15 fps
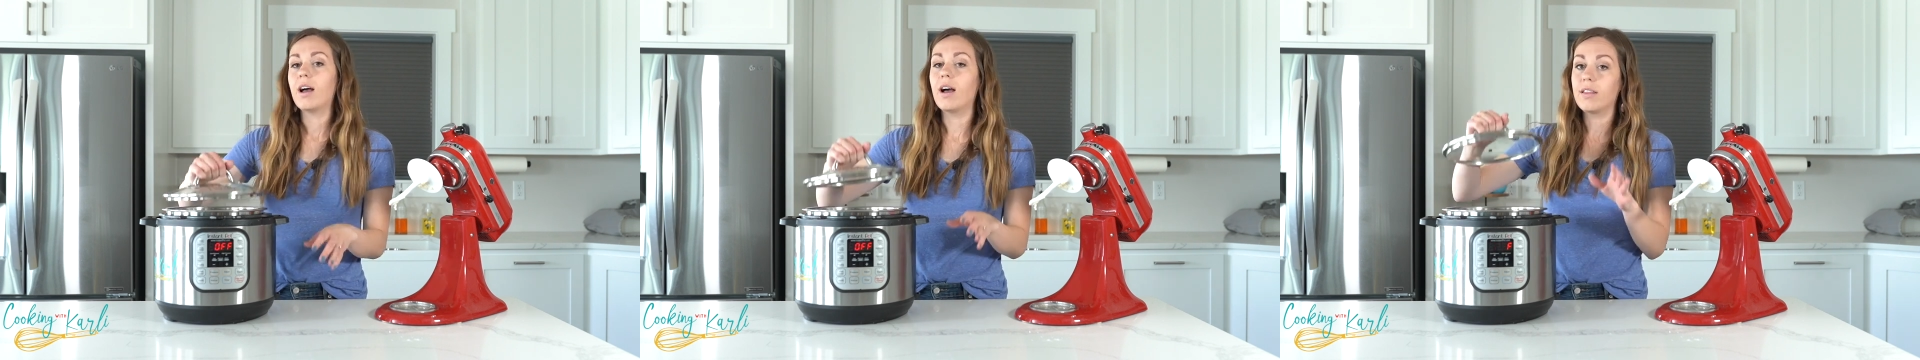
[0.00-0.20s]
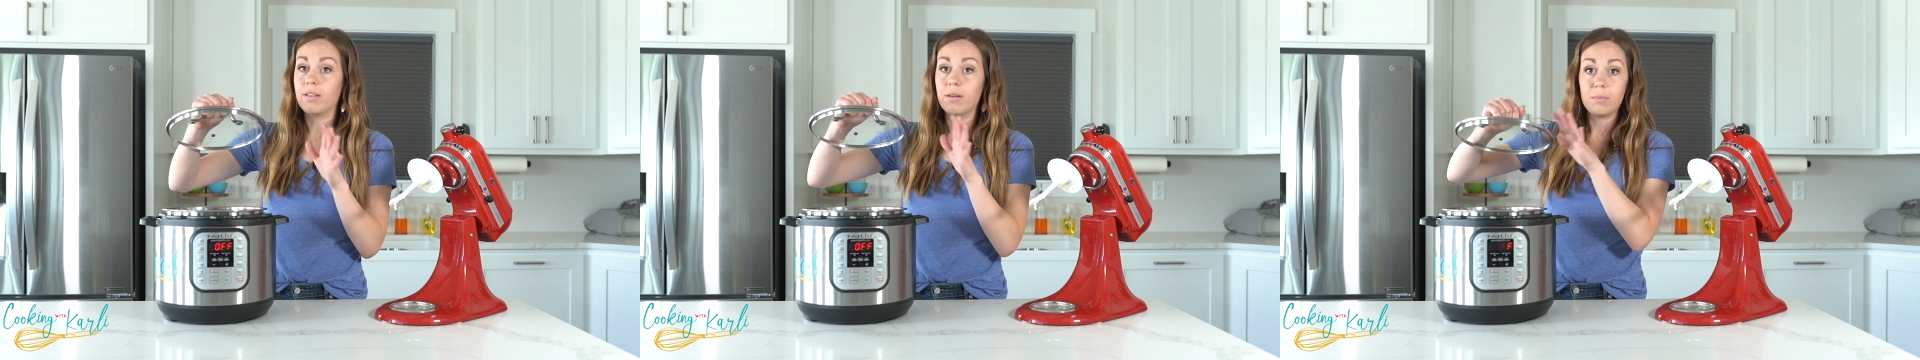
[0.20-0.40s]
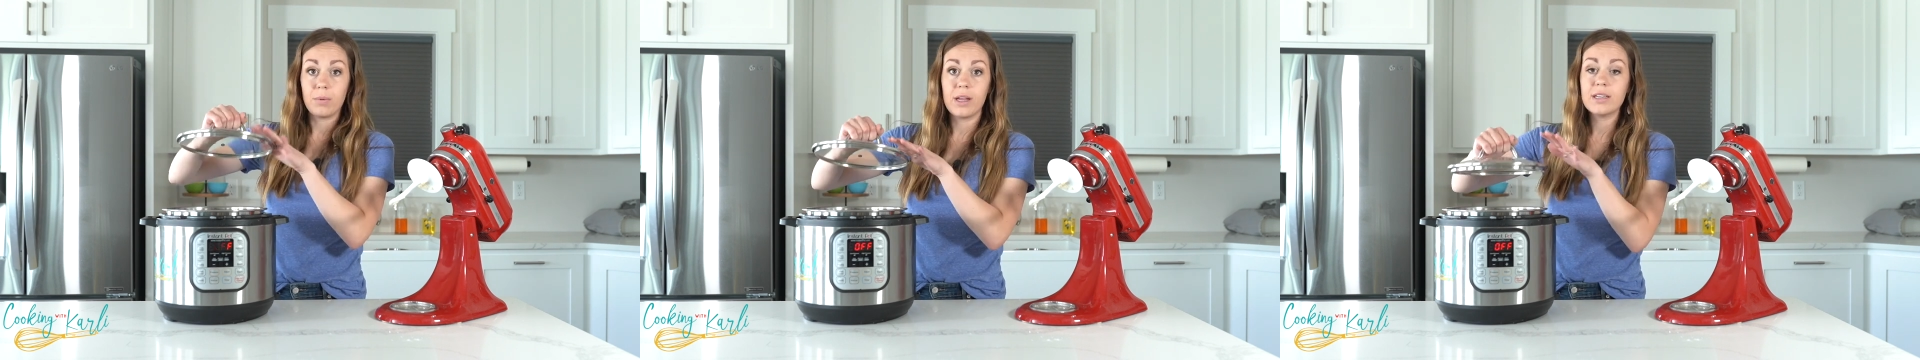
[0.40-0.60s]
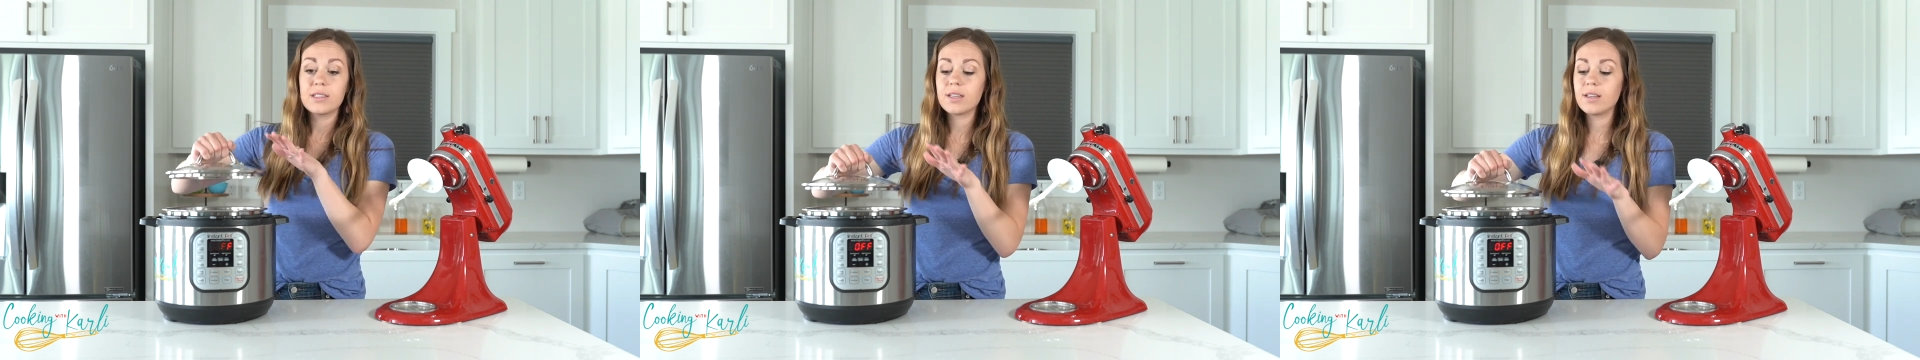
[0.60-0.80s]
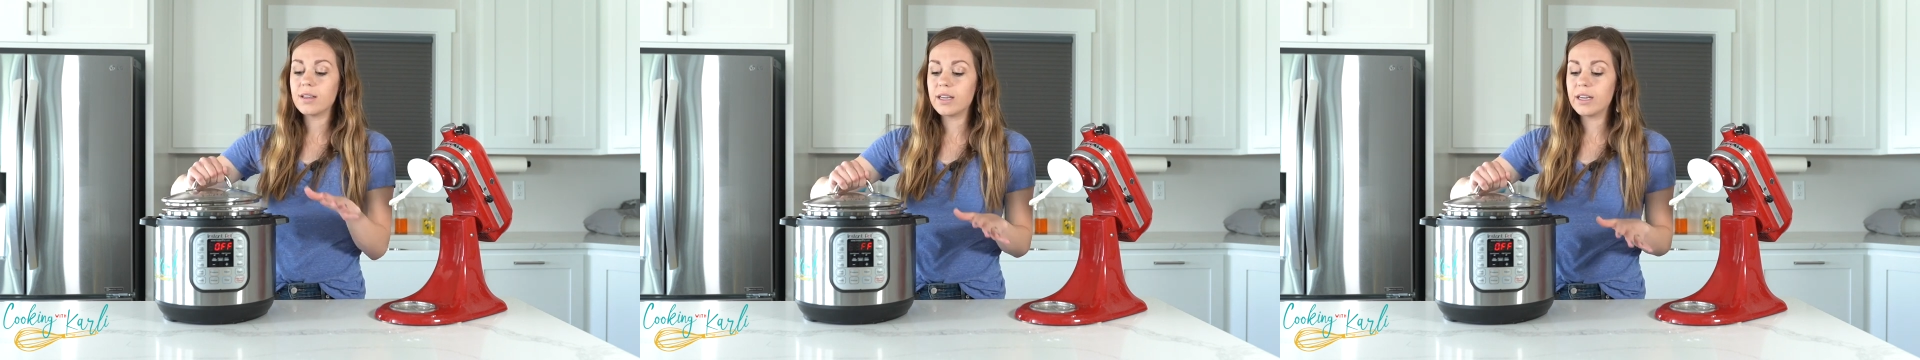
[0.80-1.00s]
and then
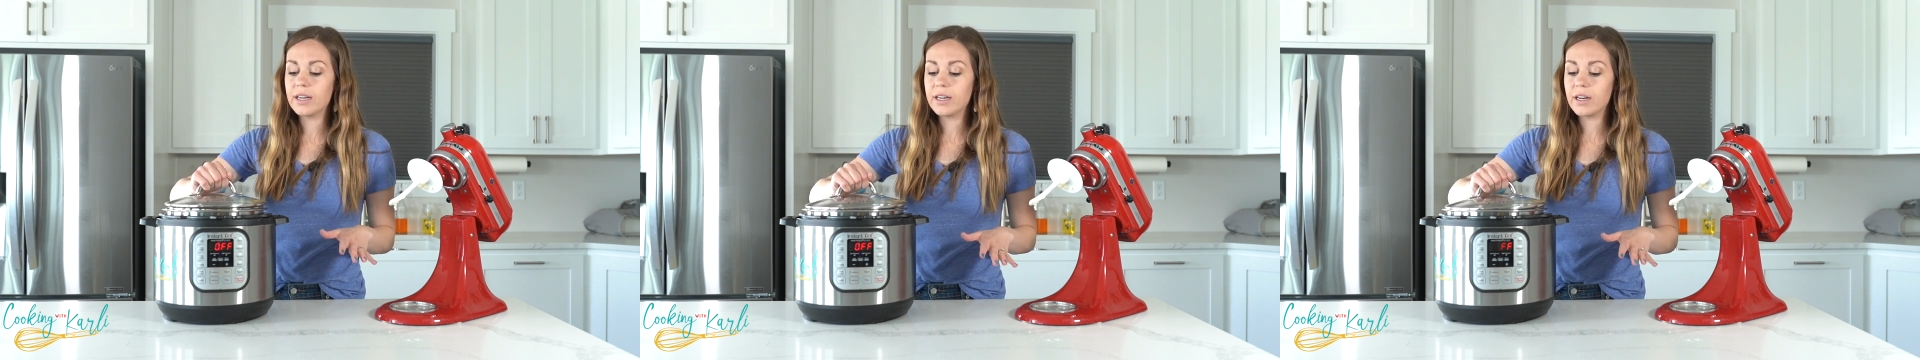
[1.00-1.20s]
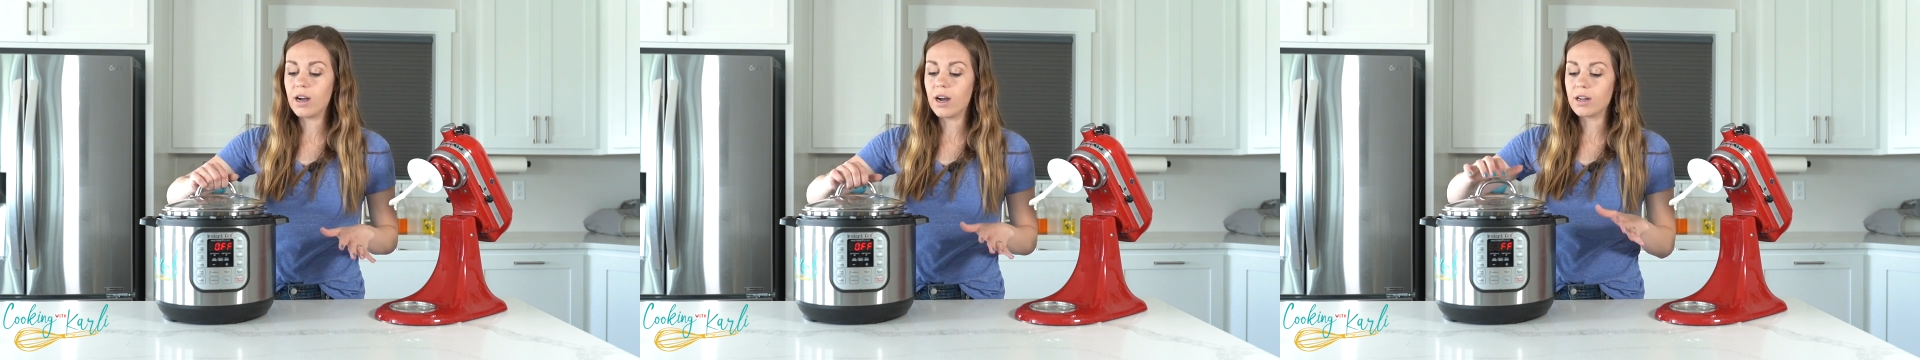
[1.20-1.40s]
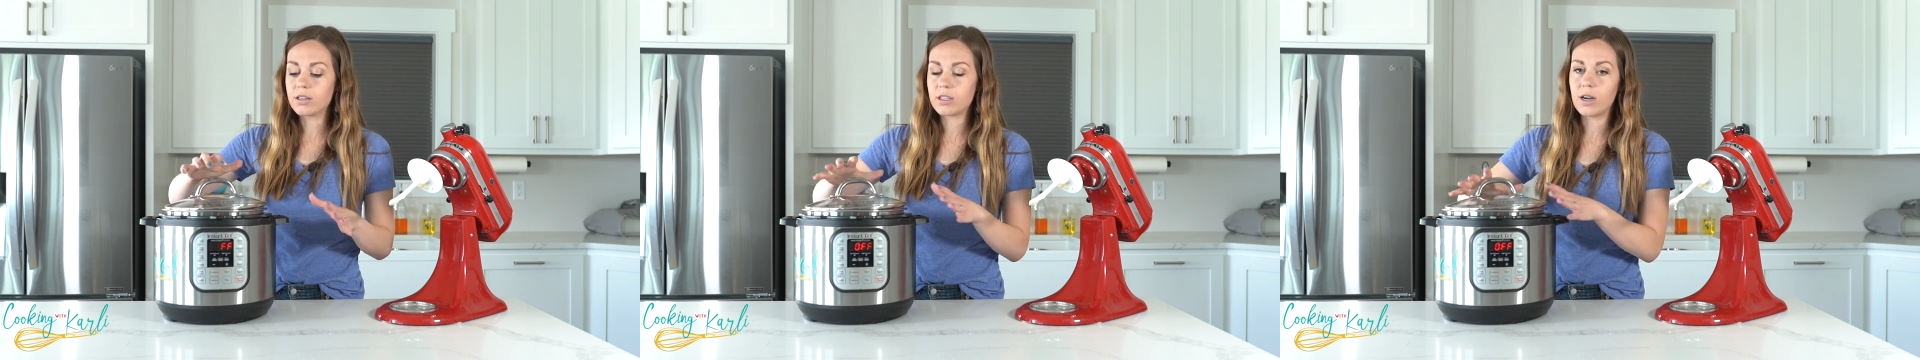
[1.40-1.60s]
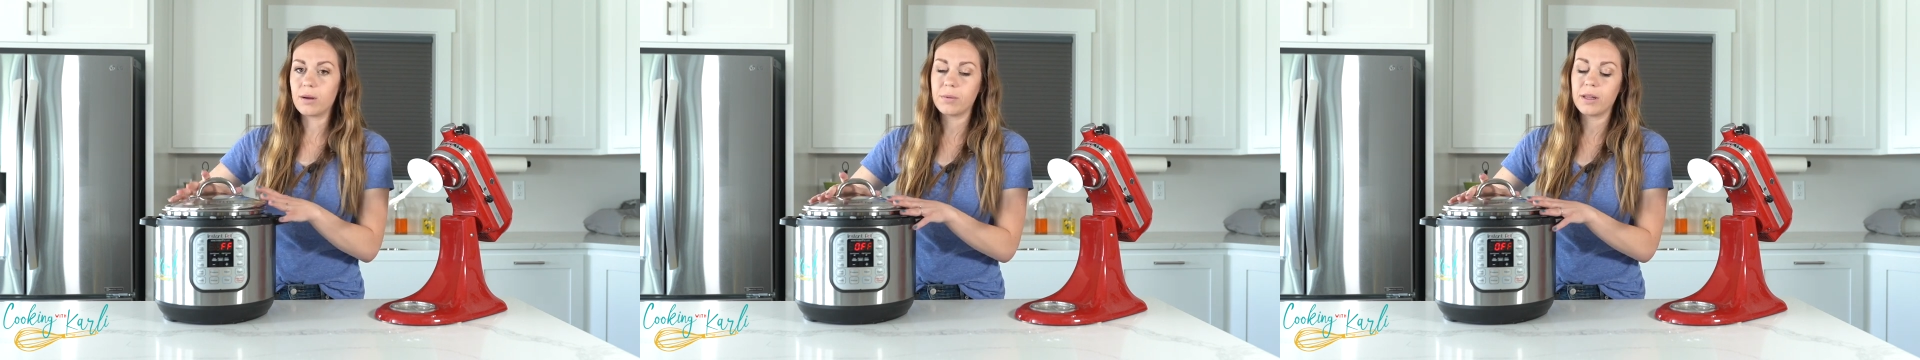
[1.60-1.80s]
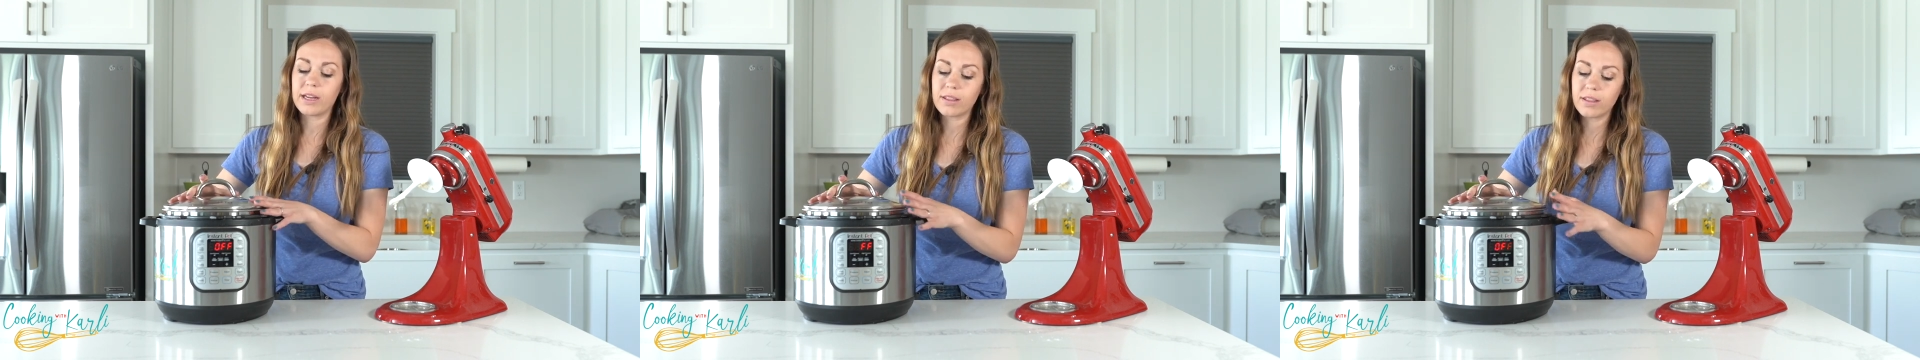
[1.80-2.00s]
place a lid on
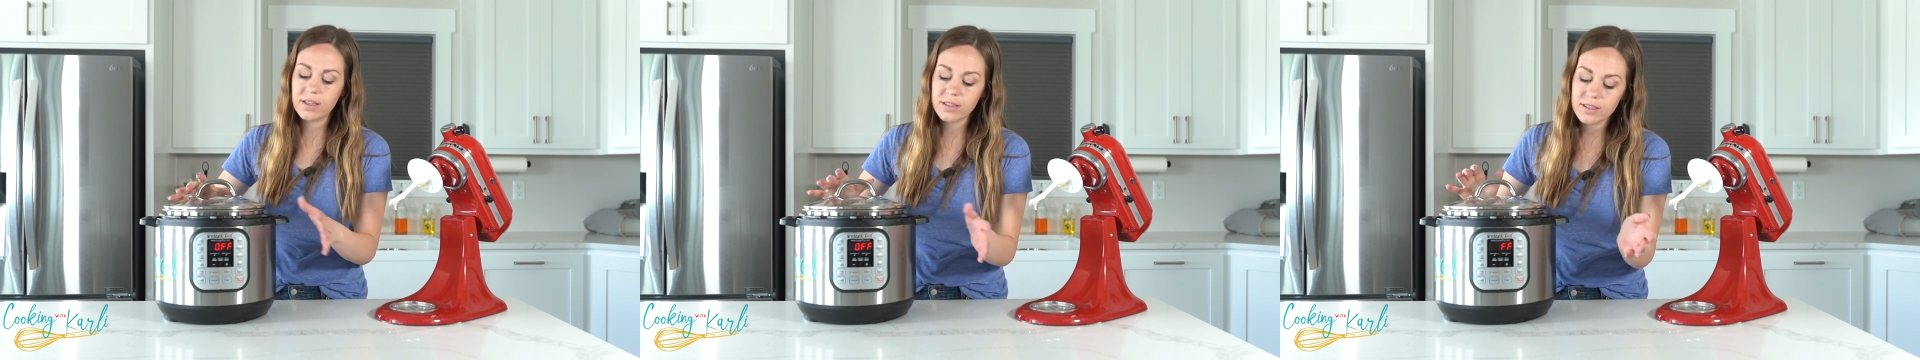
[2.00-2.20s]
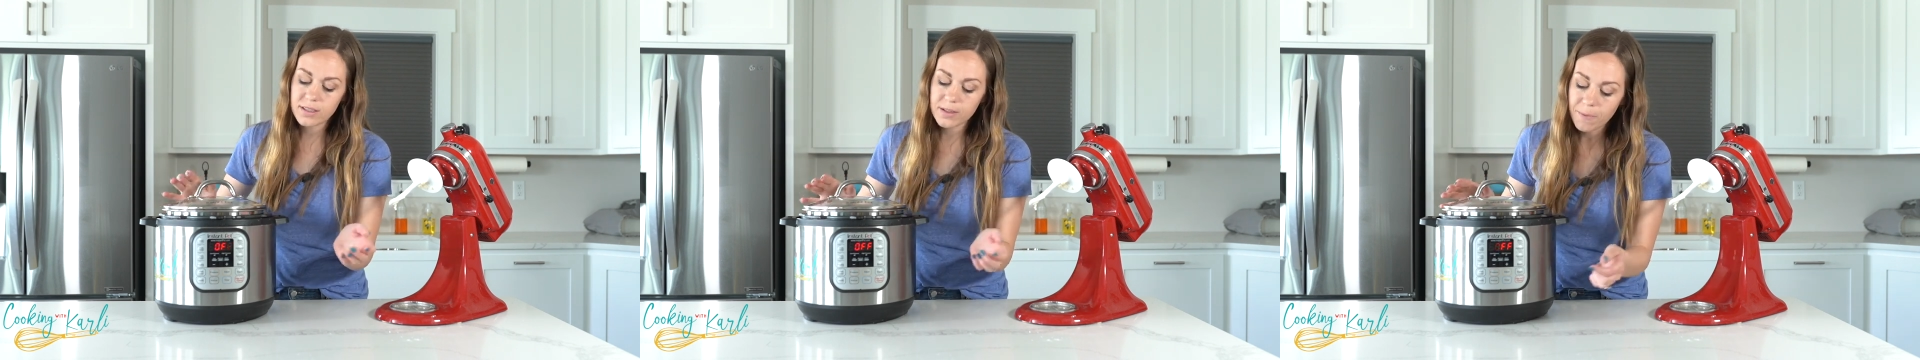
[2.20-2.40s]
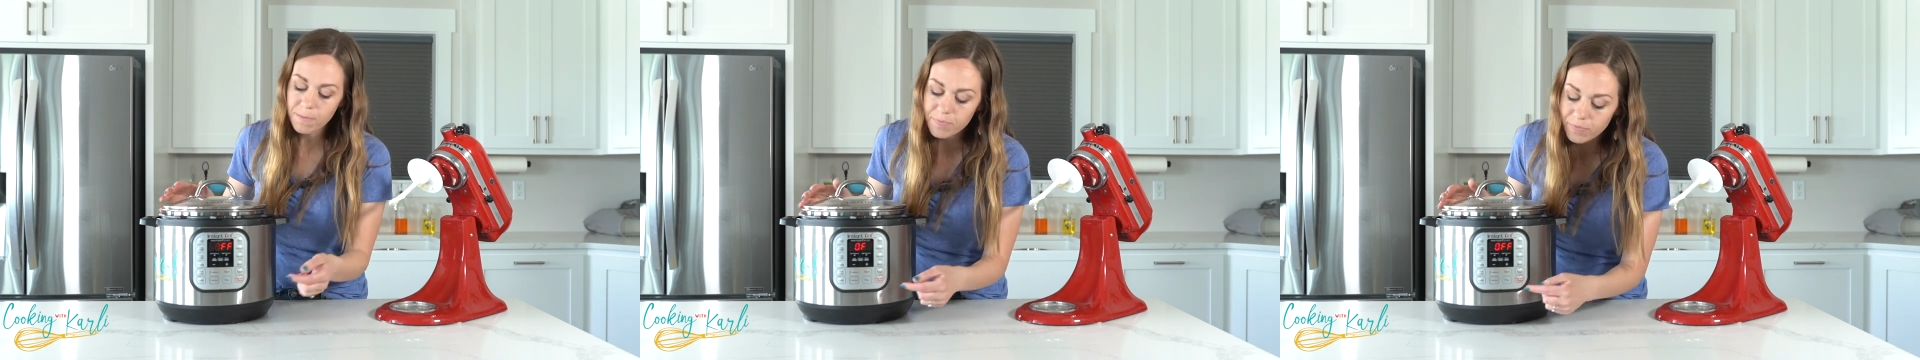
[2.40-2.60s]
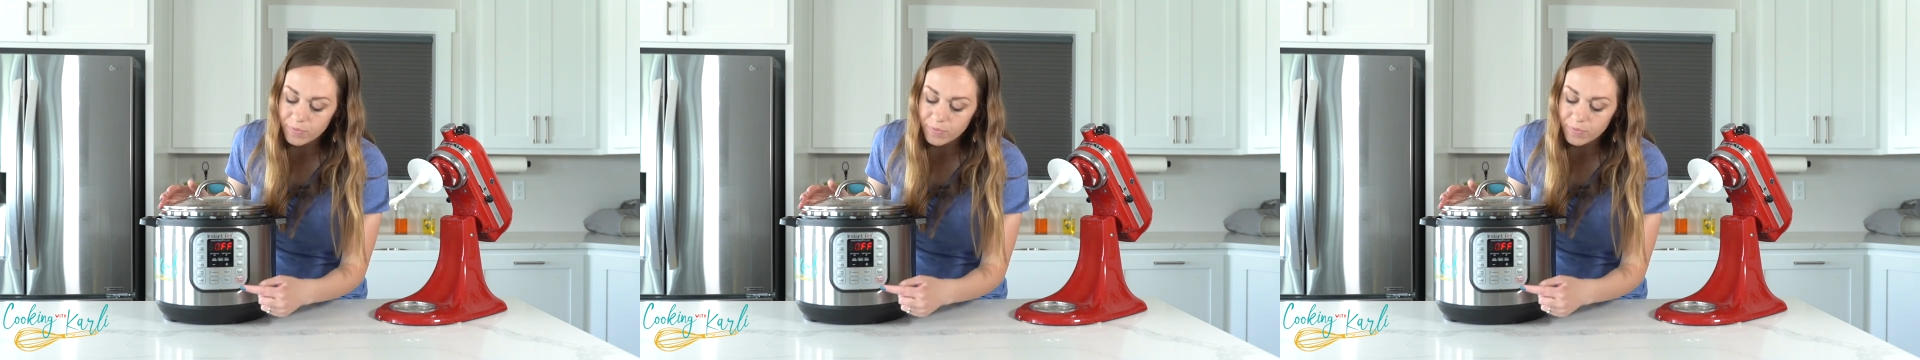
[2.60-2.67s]
top like this